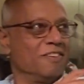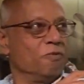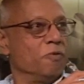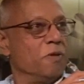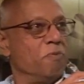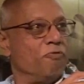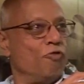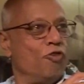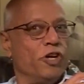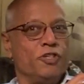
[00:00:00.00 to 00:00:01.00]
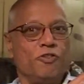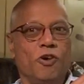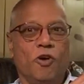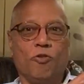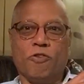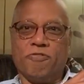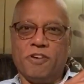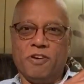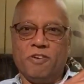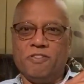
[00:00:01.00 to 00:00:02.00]
Where before I used to hold the
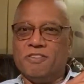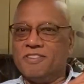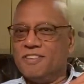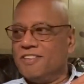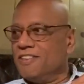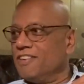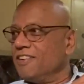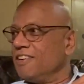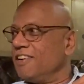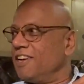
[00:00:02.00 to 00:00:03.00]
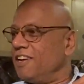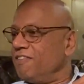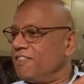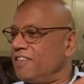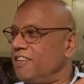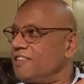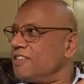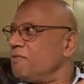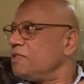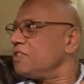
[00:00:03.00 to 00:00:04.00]
phone and everything.
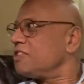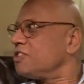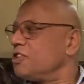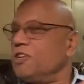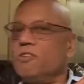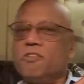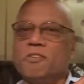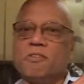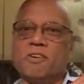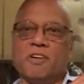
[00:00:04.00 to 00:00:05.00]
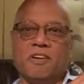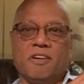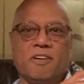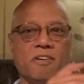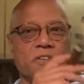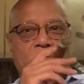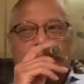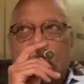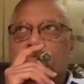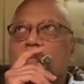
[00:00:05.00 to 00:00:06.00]
Let me just show you what we've